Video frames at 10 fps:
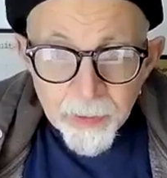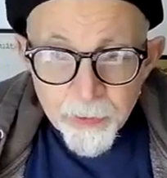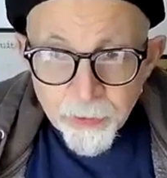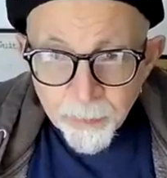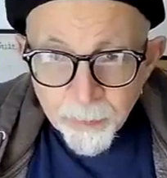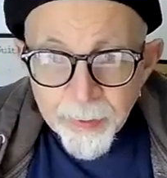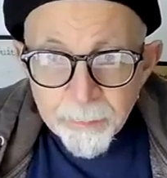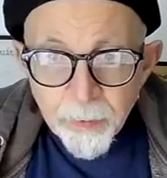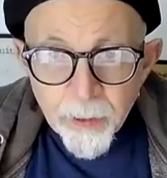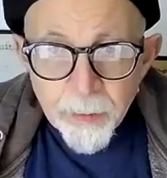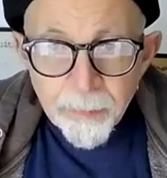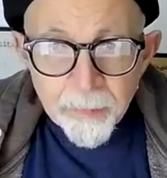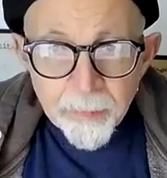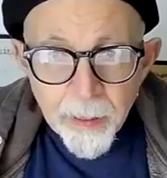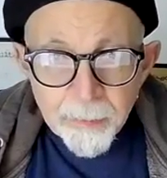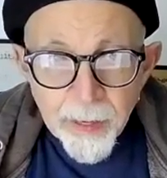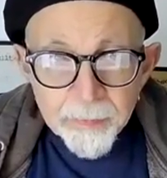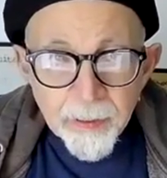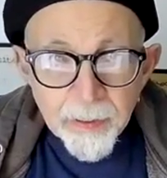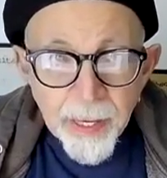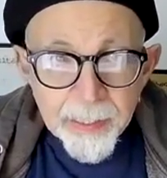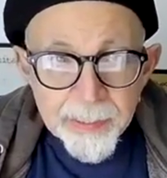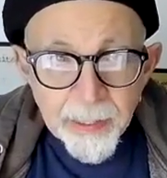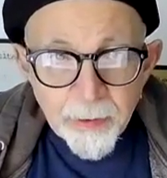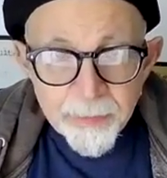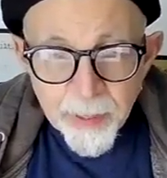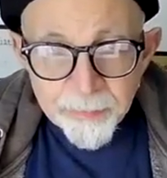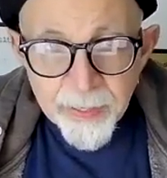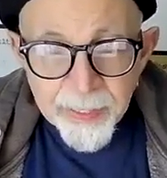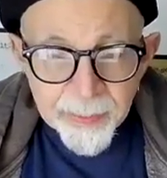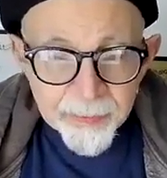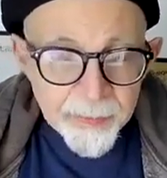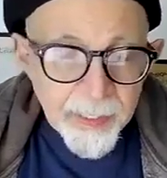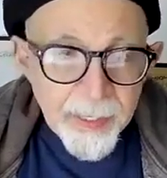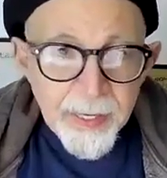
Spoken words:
You should write a book about hanging out with Edward Van Halen."